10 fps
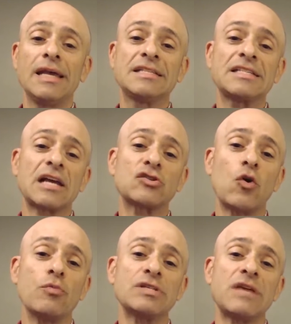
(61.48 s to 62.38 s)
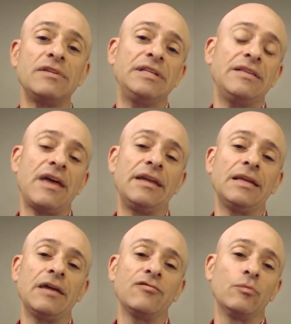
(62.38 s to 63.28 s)
this October 17th
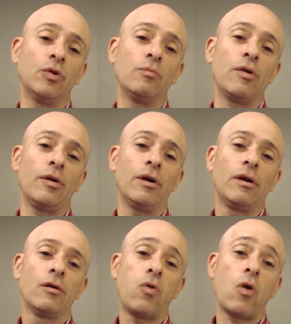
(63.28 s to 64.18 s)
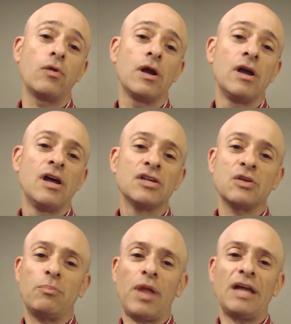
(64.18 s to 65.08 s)
headline from Bloomberg, quote,
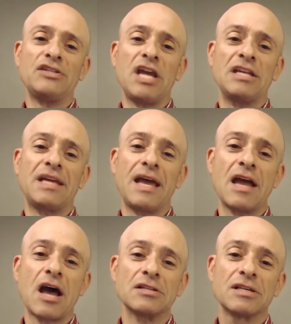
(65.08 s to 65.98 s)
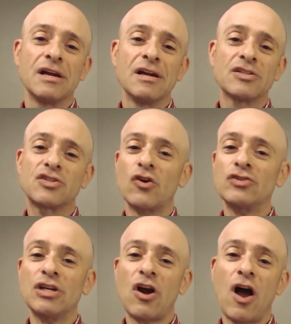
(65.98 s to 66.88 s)
"Supply chain chaos,
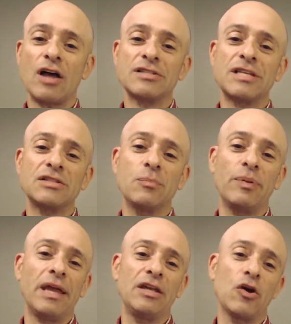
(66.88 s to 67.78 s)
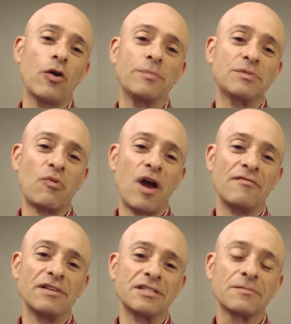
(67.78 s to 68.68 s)
surging costs set to plague Europe's
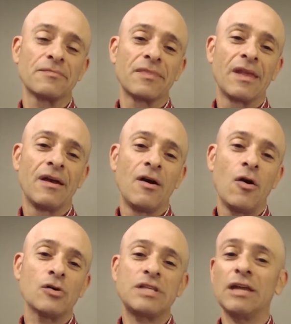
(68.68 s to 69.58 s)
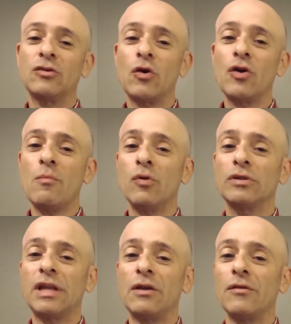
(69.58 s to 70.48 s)
profits." Jose Antonio
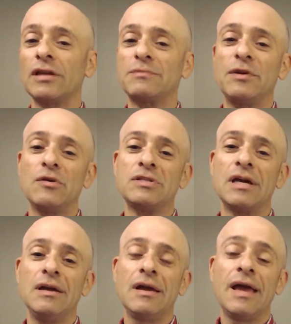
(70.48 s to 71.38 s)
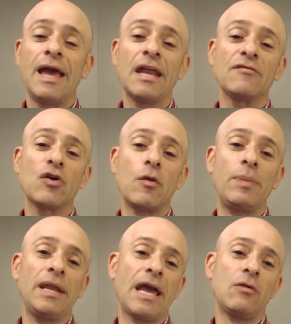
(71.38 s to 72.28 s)
Montero de Espinosa, head of
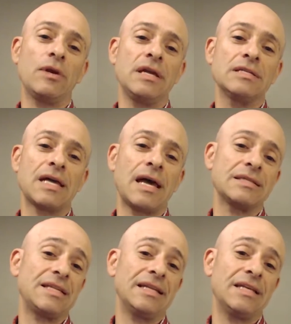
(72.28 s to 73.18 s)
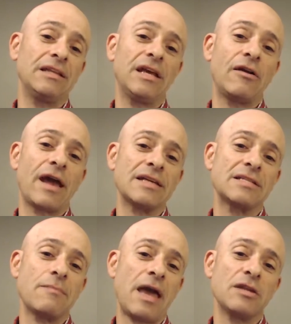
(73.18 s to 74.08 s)
European equities at Santander
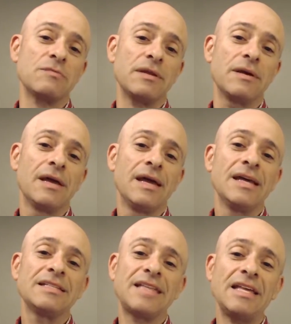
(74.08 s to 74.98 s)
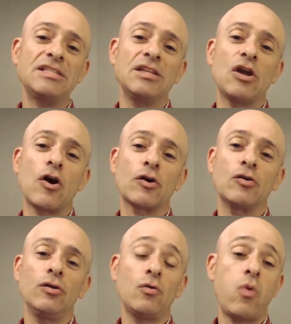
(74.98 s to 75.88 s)
Asset Management, states in the
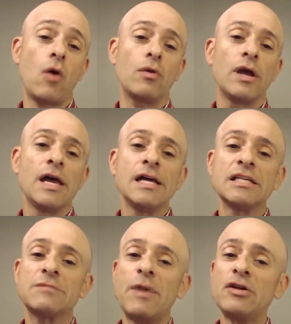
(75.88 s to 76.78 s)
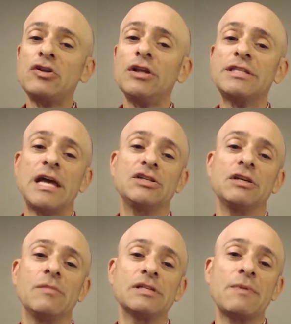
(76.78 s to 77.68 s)
article, quote, "Special attention
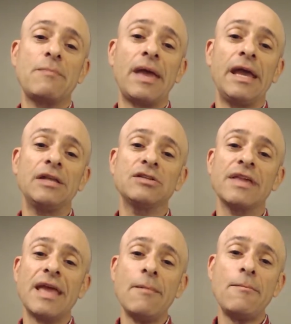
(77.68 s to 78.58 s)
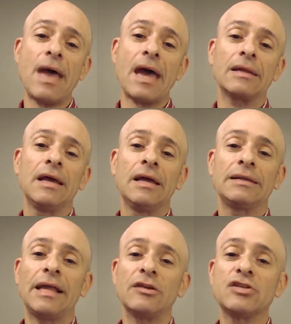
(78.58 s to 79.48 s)
must be paid to the impact
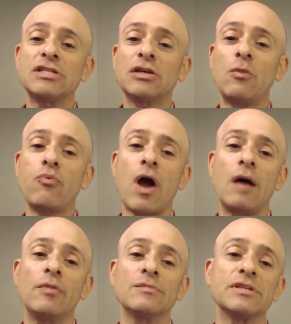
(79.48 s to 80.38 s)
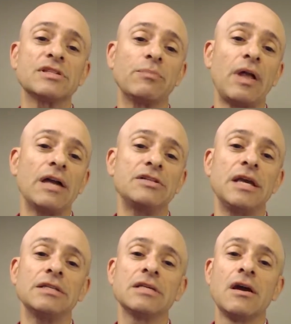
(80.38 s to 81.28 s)
that logistical problems in supply
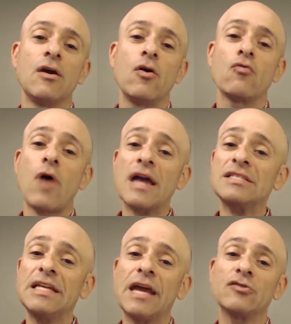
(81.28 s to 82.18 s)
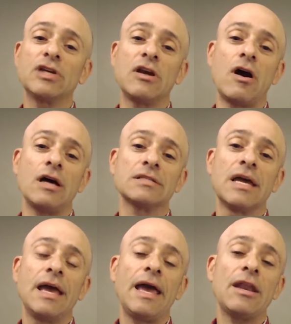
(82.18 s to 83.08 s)
chains, rising energy costs,
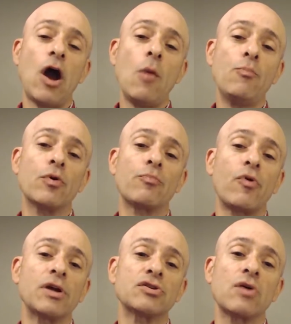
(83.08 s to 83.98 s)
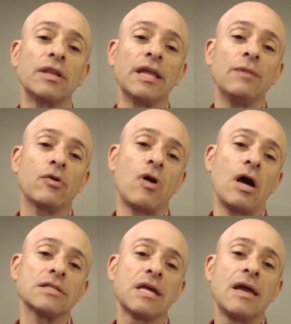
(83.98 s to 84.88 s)
and upward pressure on labor
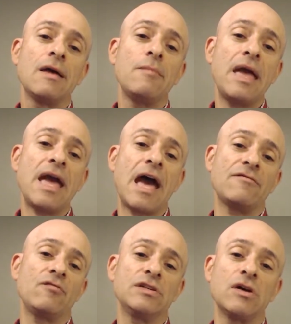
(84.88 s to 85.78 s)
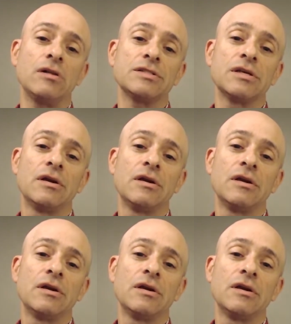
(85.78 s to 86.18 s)
costs may have on results.